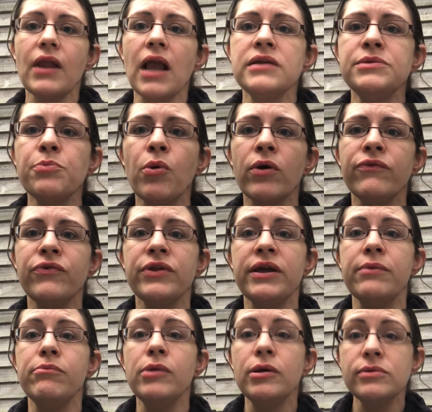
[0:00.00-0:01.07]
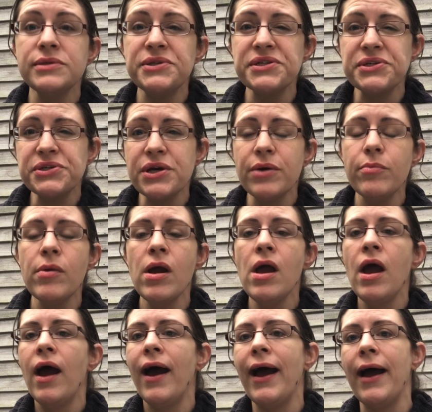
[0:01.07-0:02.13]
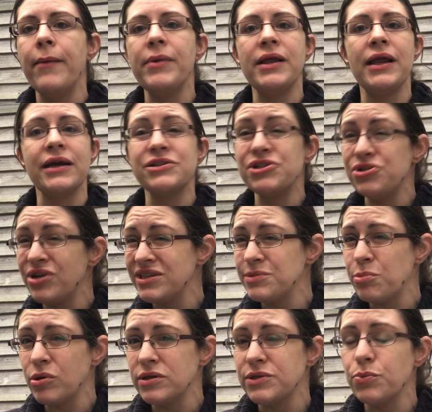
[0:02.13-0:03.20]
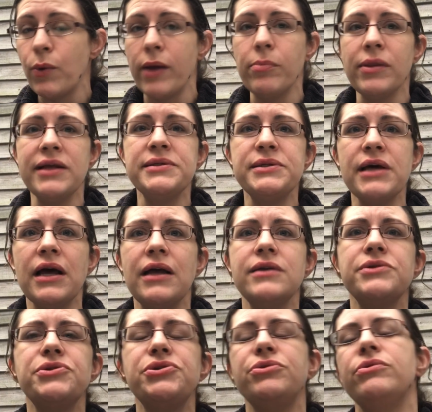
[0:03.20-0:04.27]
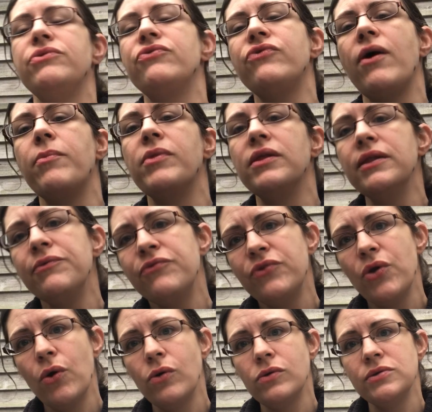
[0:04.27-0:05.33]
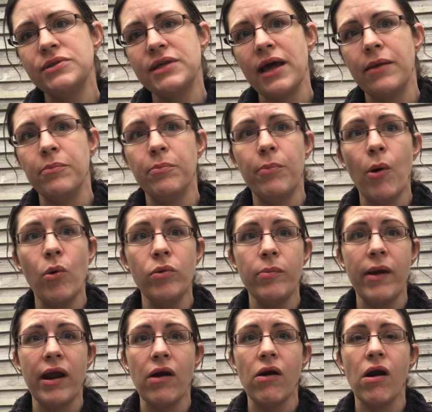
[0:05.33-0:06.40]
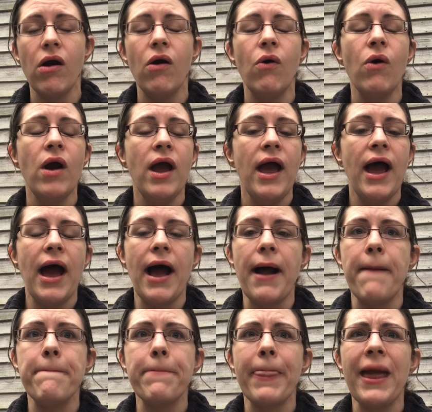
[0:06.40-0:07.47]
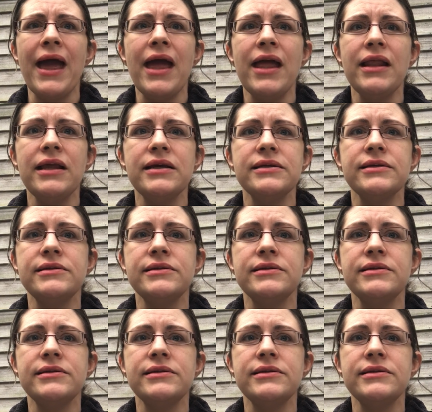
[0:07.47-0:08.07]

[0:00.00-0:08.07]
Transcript: It's important for the immune system. It actually transports white blood cells to and from the lymph nodes and bone marrow, and